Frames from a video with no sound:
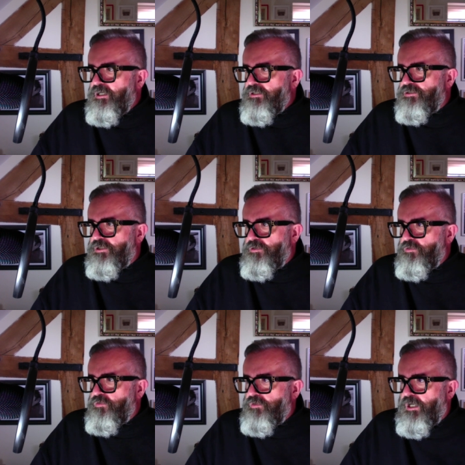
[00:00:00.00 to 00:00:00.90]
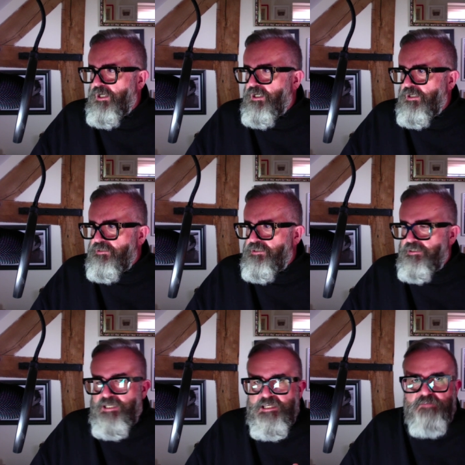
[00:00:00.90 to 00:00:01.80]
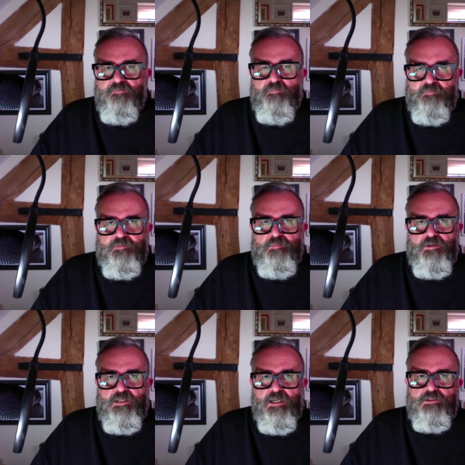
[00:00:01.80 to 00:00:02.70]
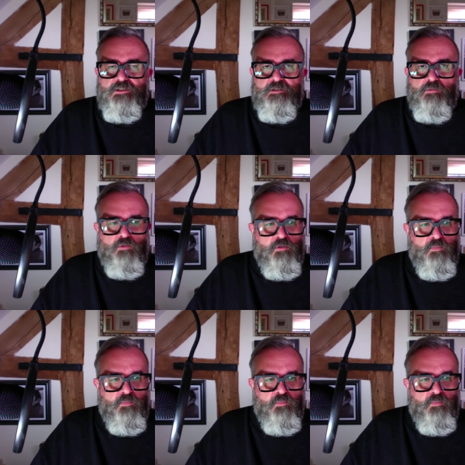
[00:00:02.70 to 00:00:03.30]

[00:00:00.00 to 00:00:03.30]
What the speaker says: to send any form of communication or